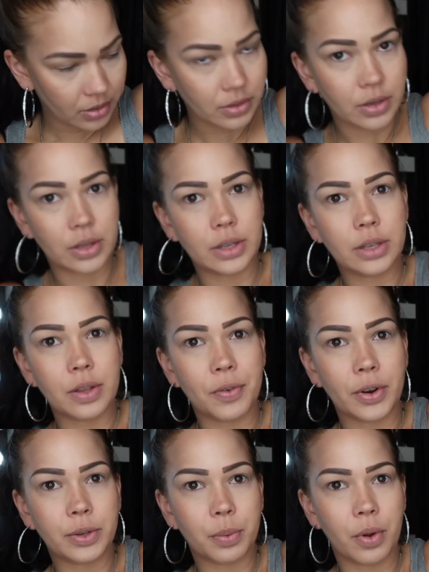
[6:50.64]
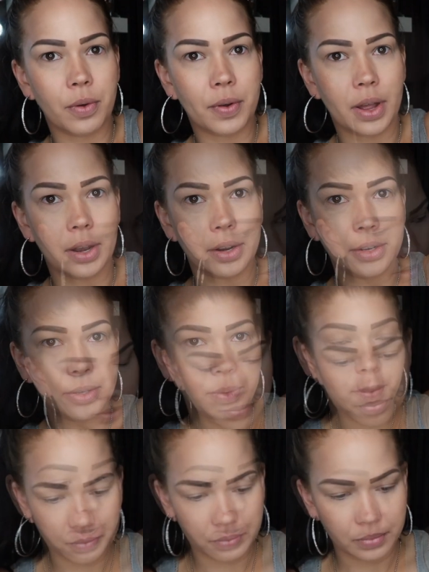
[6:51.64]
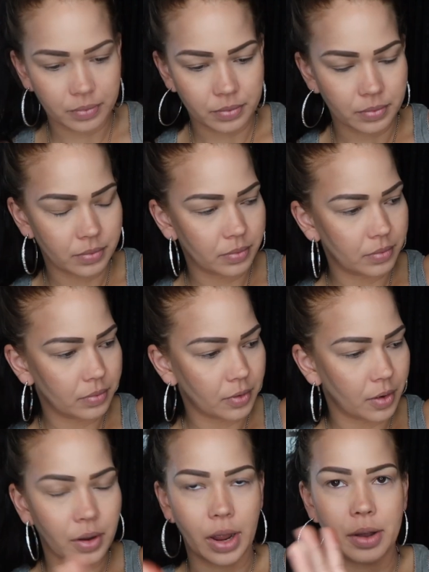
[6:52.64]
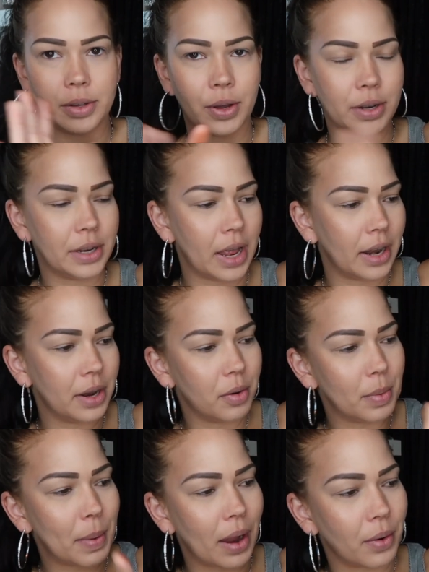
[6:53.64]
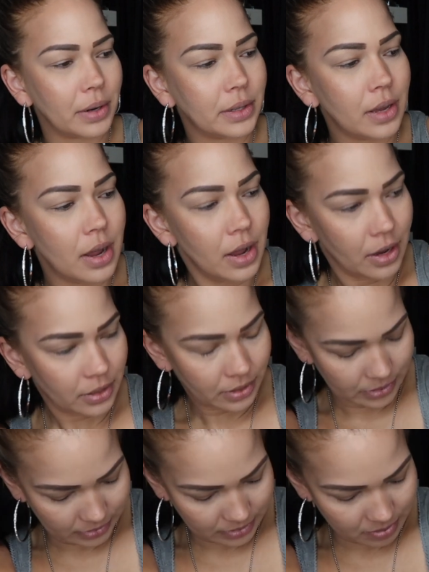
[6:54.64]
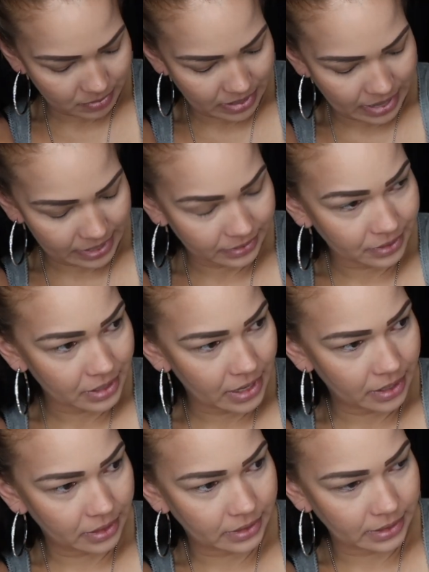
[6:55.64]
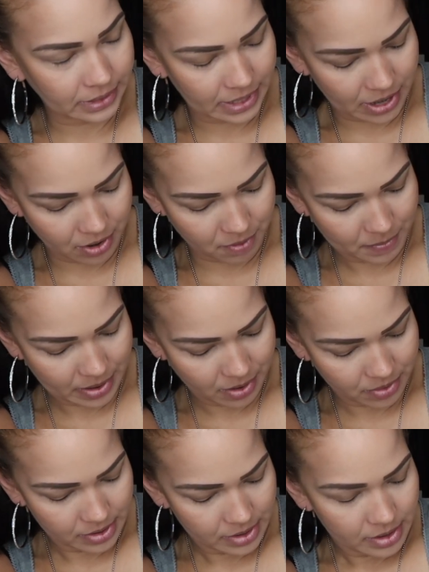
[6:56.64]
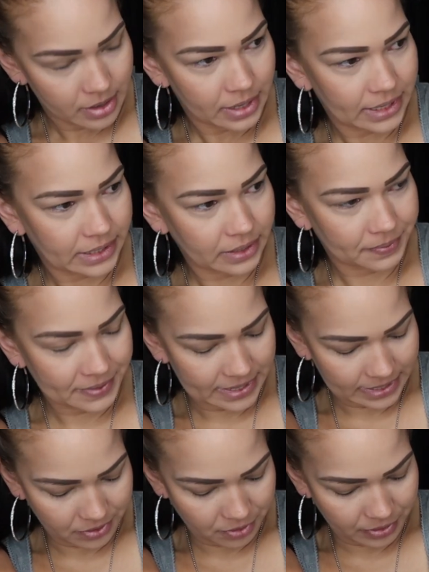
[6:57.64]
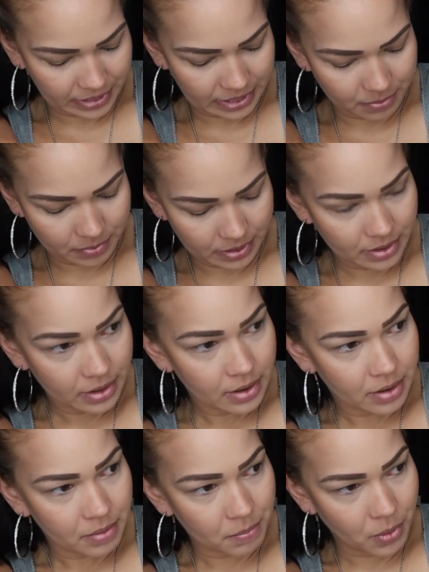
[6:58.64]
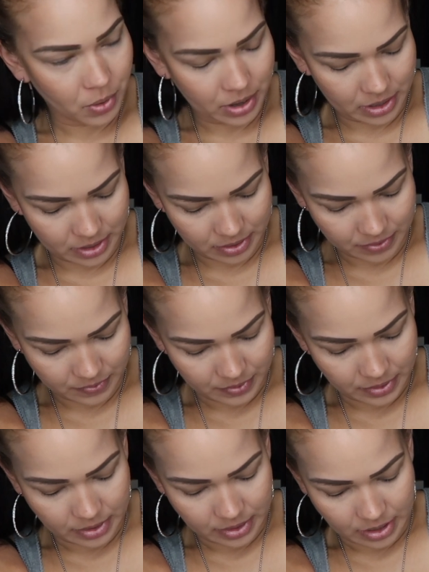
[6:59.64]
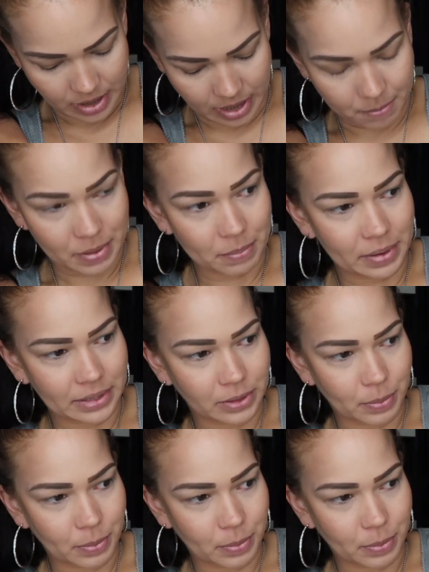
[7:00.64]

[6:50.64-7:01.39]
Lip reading: So this is the first row of colors right here. Okay, so I did that a little bit backwards. So this is gonna be hazelnut, this is caramel, this is vanilla cream, mocha, and pumpkin